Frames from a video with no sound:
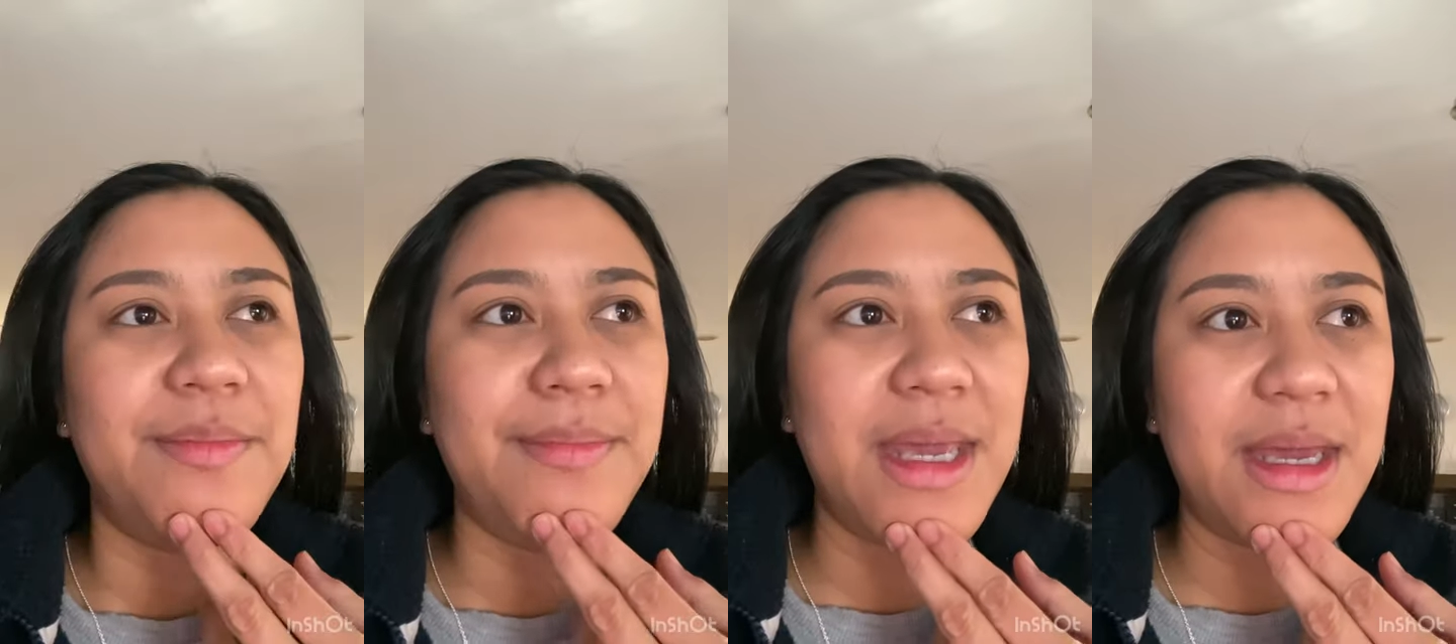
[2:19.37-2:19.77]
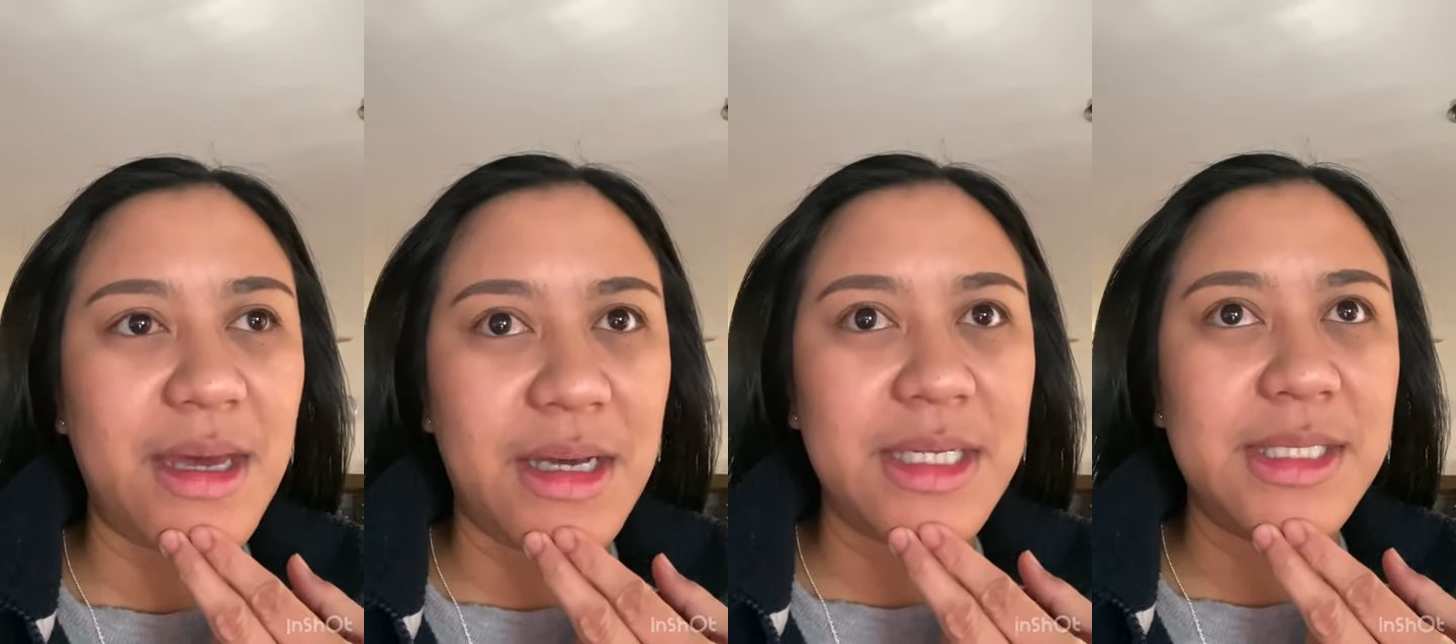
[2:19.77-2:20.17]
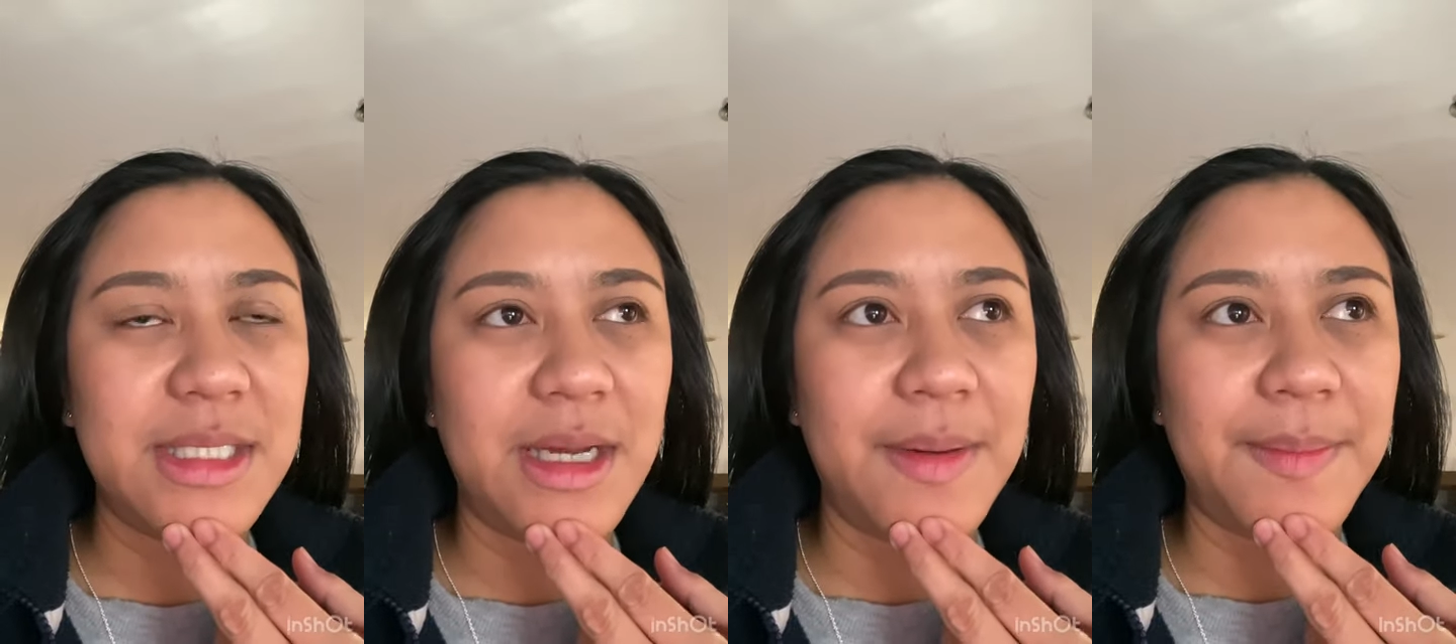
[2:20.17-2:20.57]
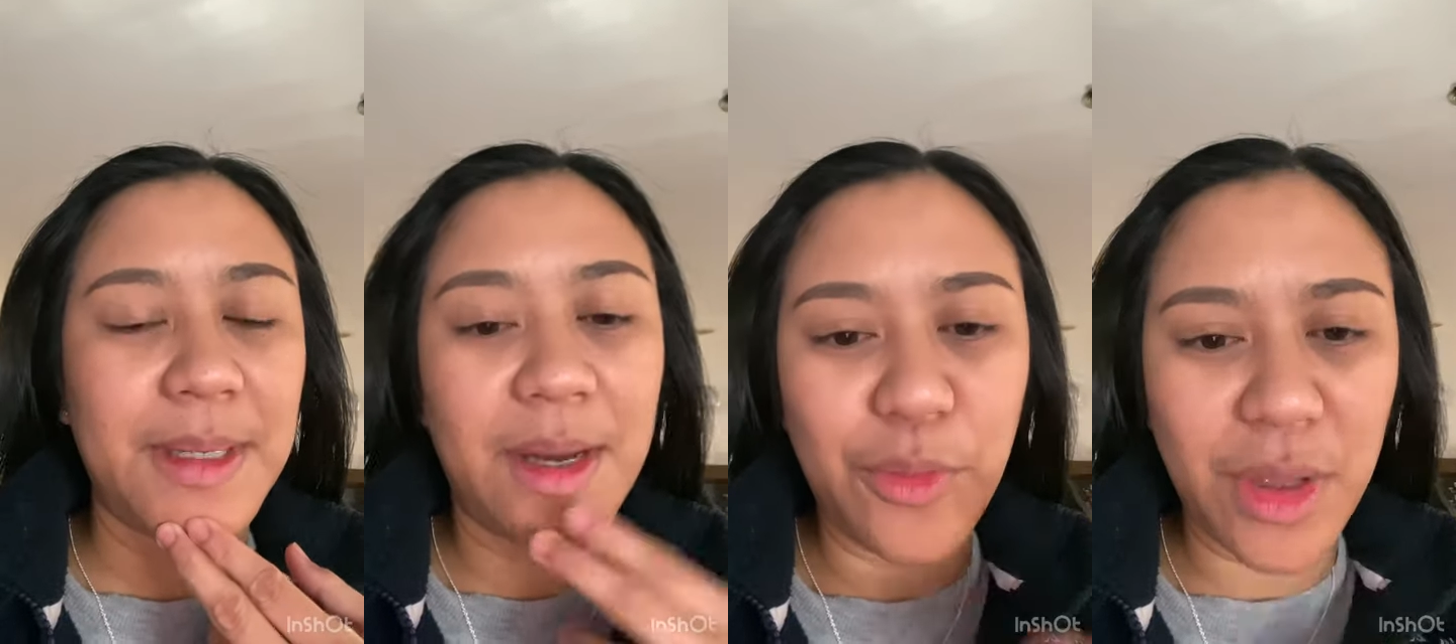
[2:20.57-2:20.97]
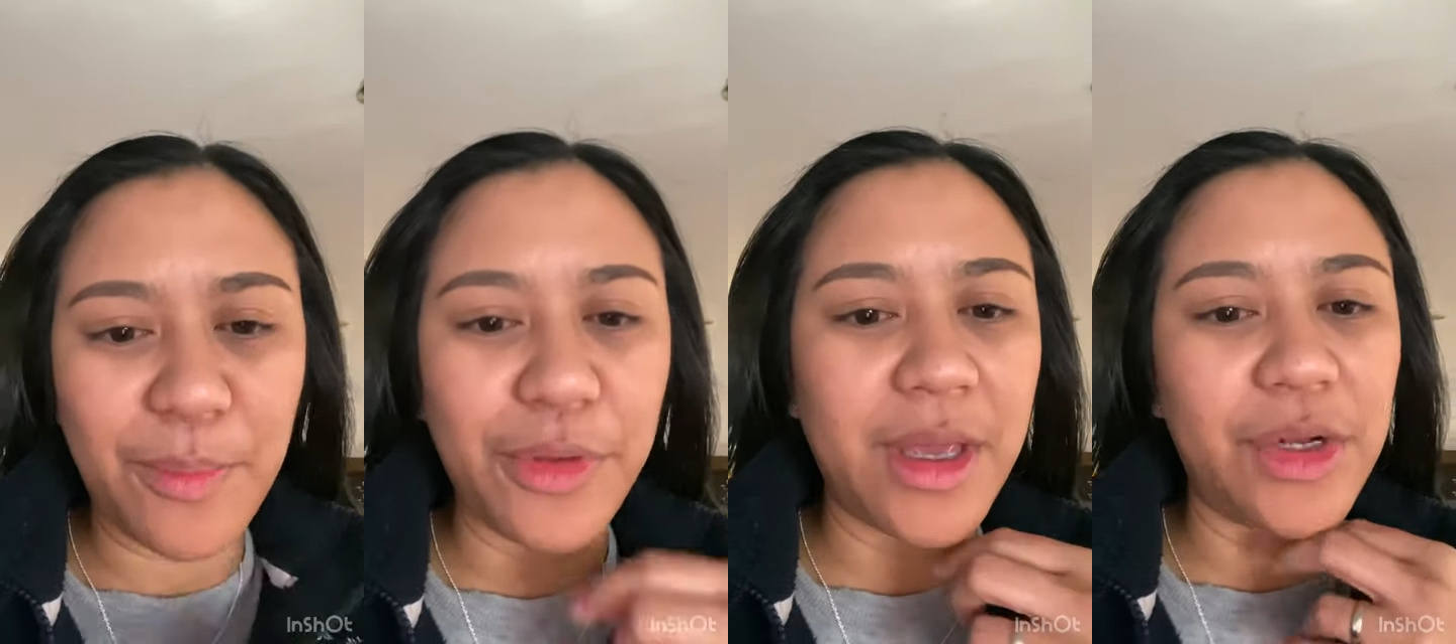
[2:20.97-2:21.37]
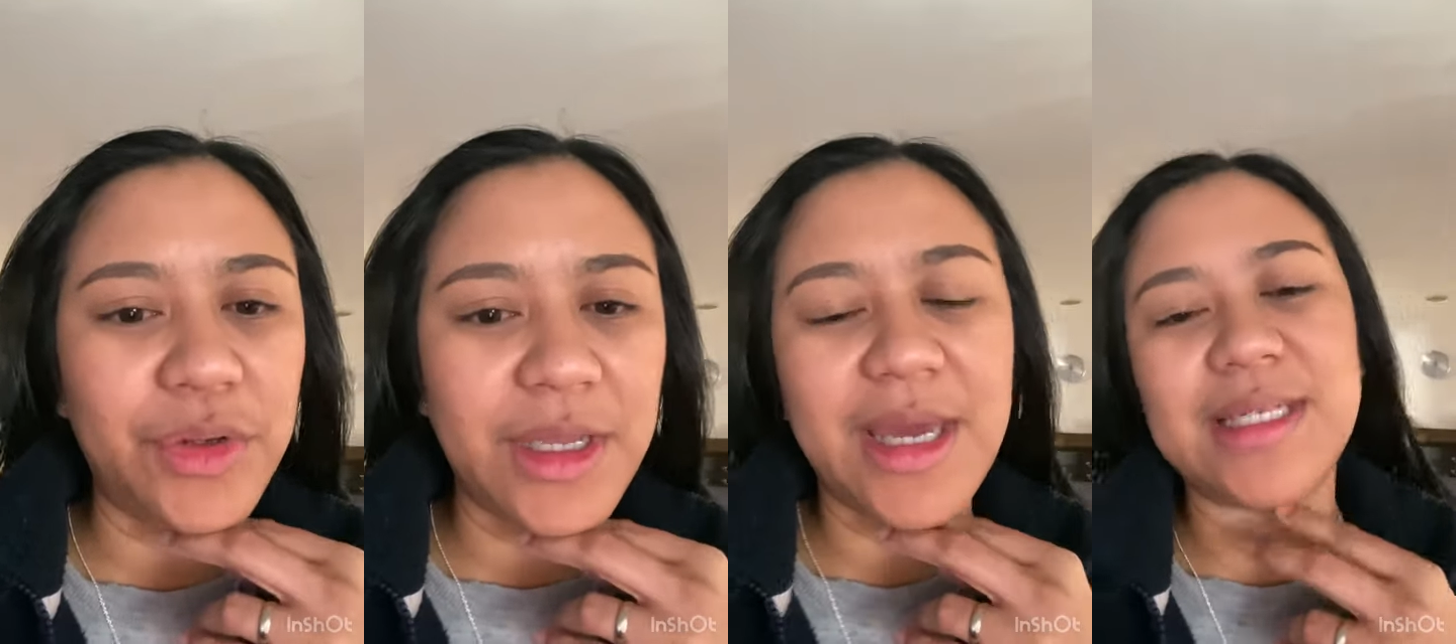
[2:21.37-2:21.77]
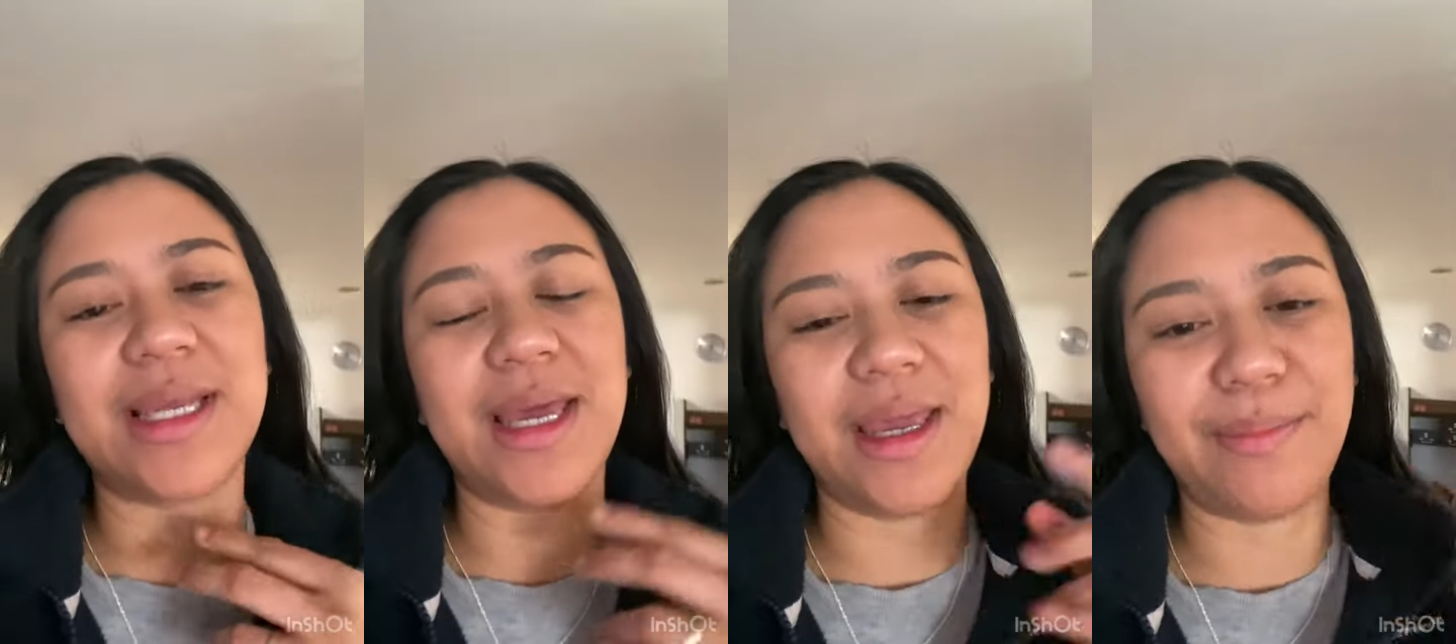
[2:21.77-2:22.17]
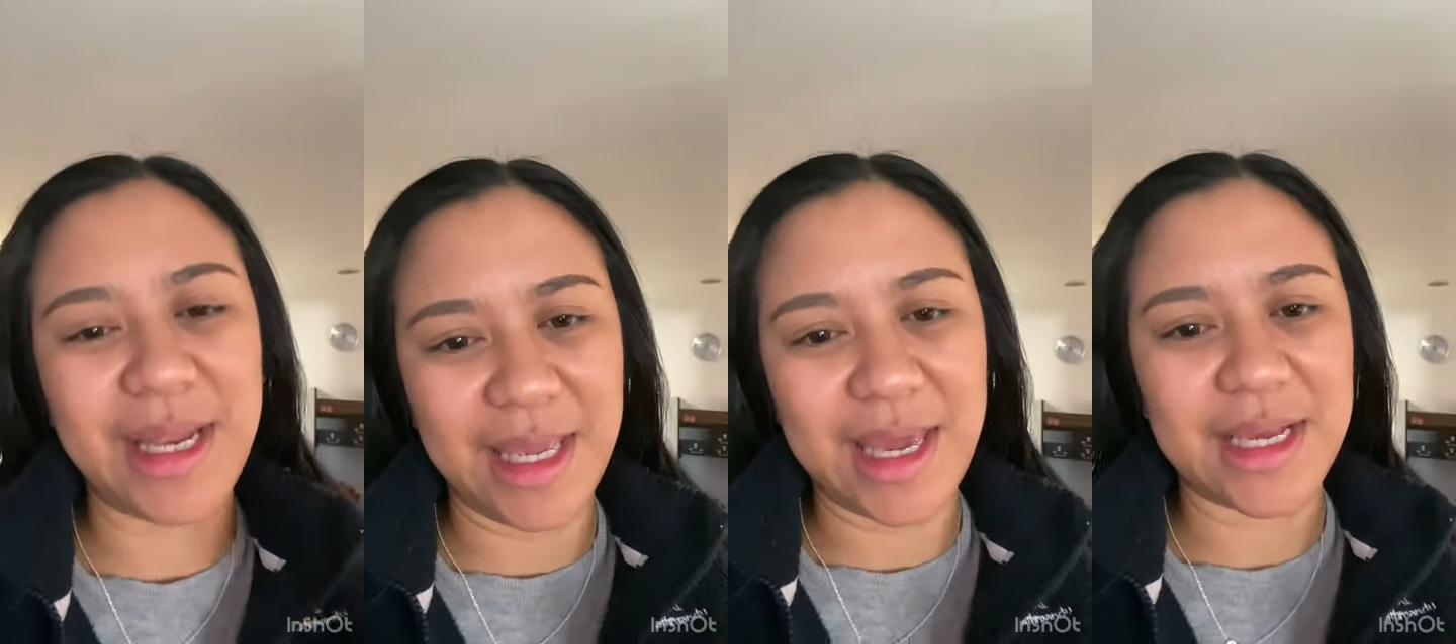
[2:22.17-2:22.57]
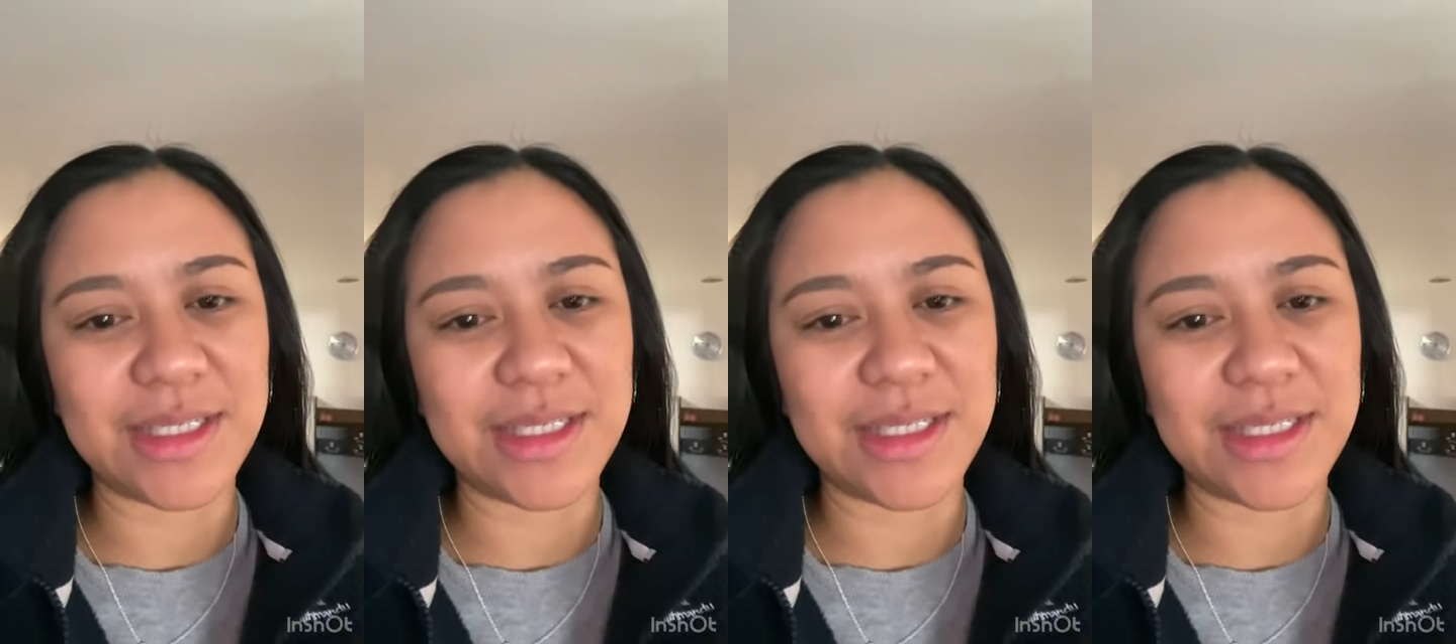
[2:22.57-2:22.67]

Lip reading: because among gipuy anun guys kay ibaligya.